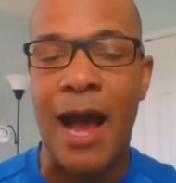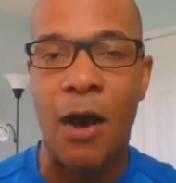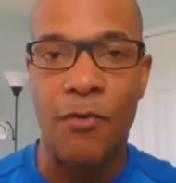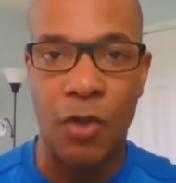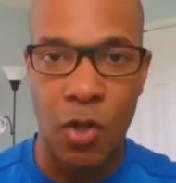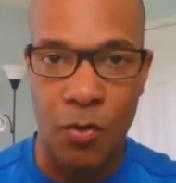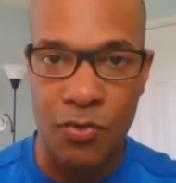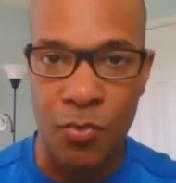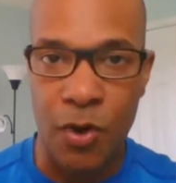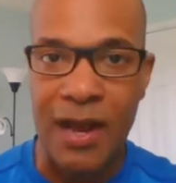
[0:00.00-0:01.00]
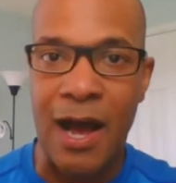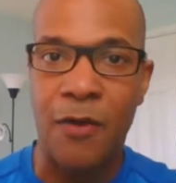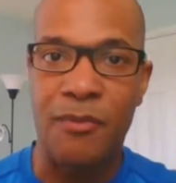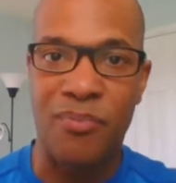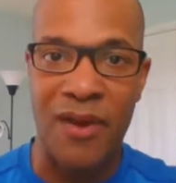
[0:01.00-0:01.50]
how the loans work,
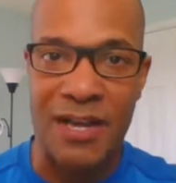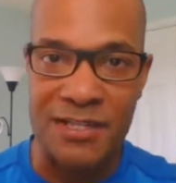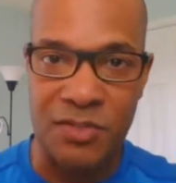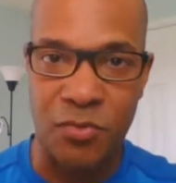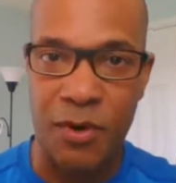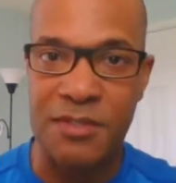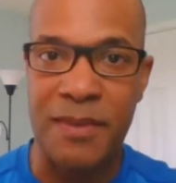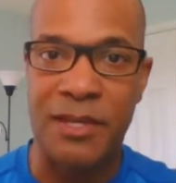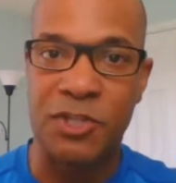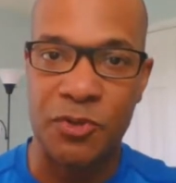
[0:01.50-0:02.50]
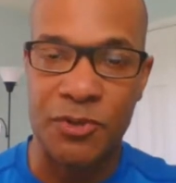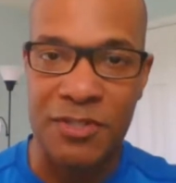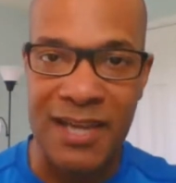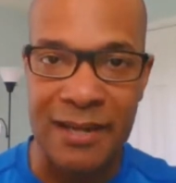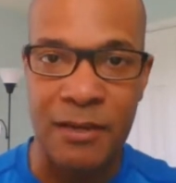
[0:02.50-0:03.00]
how the process works, making sure
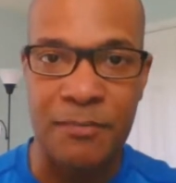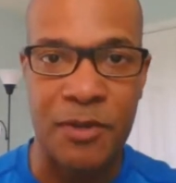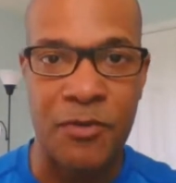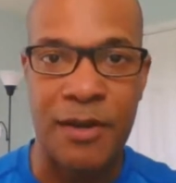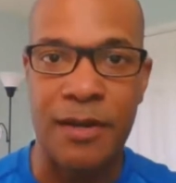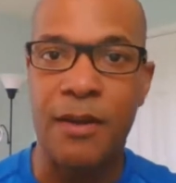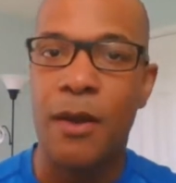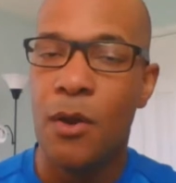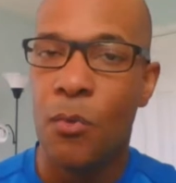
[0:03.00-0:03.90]
you tighten up your credit,